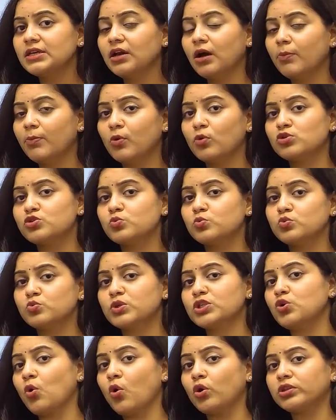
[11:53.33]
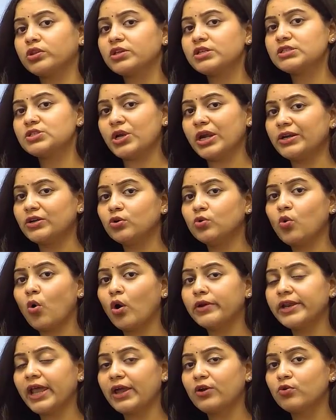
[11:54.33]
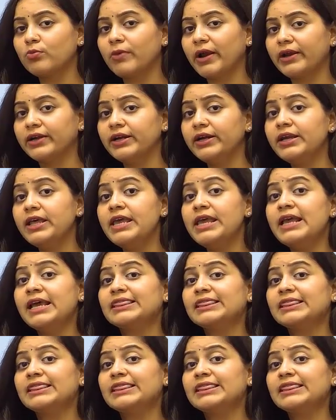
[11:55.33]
approach which author is trying to call narrow minded